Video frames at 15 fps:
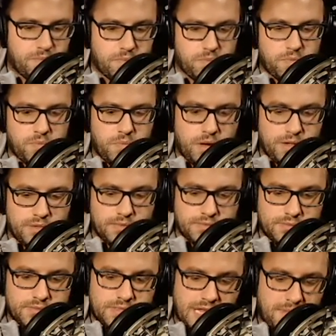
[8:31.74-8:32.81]

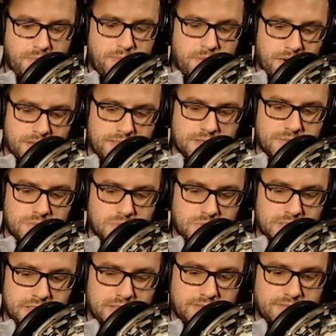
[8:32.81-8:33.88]
One type of person
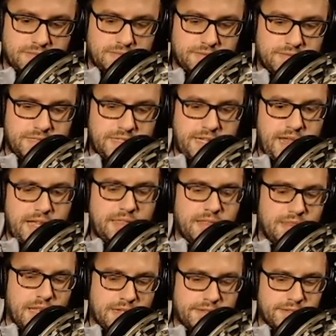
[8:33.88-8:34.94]
would take the
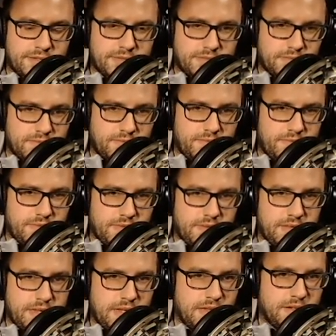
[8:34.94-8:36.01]
lesson
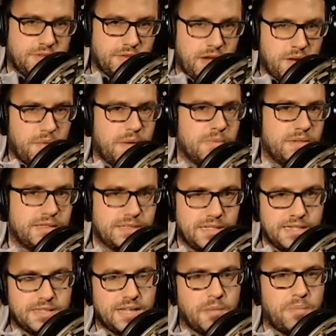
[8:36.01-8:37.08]
in stride. We would see
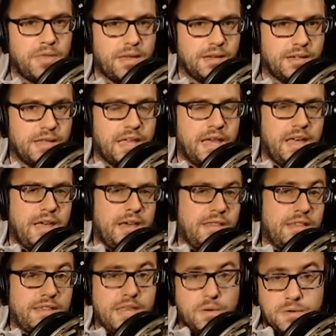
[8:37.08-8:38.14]
something
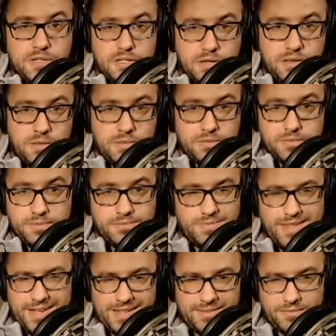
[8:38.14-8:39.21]
that they would do that was
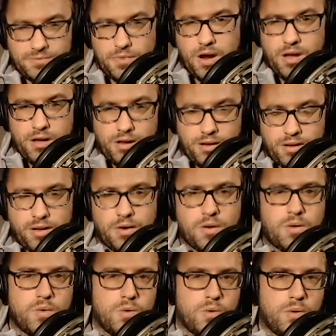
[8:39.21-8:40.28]
like wrong,
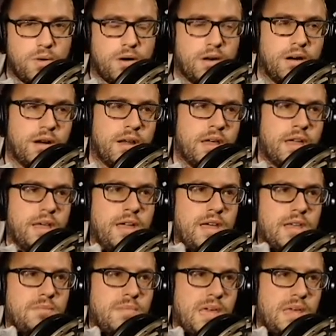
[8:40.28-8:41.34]
or
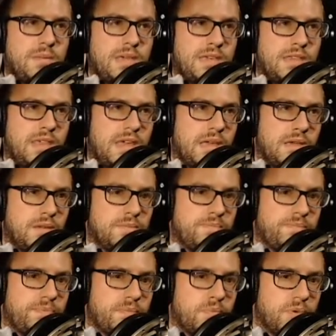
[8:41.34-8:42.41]
maybe they
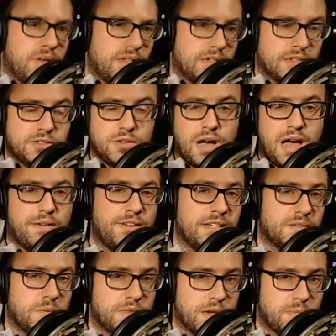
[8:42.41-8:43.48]
were a little too
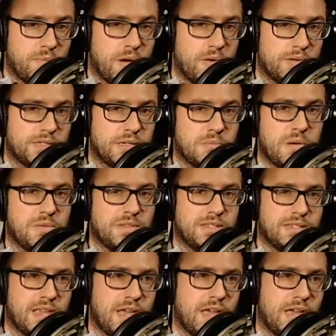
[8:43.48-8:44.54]
obvious with their pokes, and we would
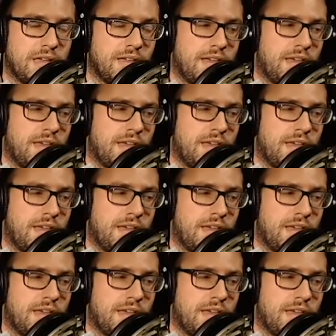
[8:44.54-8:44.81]
say,